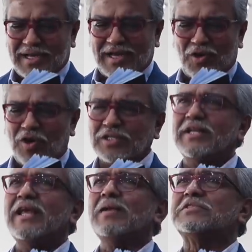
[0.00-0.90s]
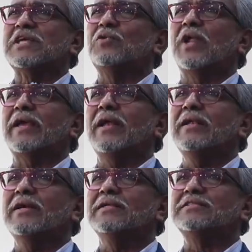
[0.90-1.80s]
And all names sound like
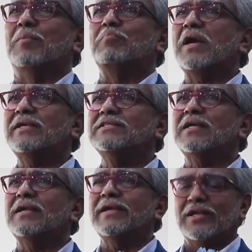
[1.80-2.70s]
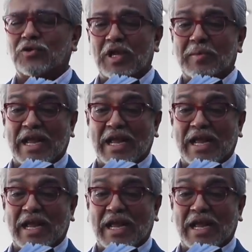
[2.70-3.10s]
Indian, some Pakistani, and all that.